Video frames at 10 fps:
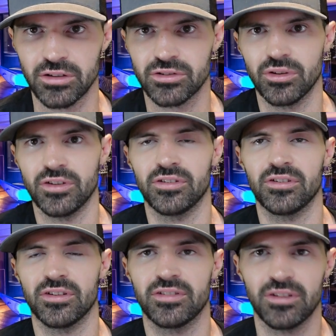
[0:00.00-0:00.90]
So this is
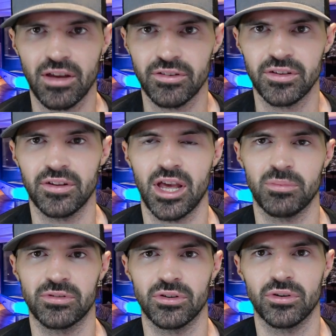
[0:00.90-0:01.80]
the 7th
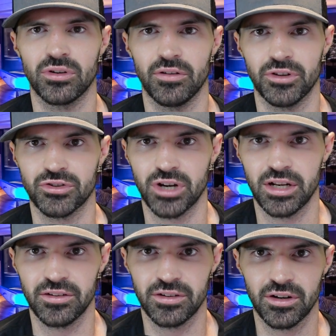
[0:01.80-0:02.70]
episode of the
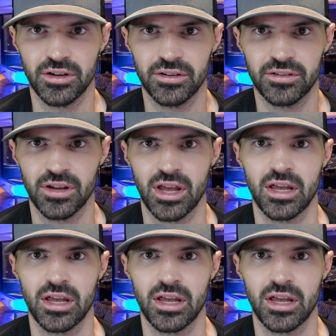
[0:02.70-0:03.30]
trading series,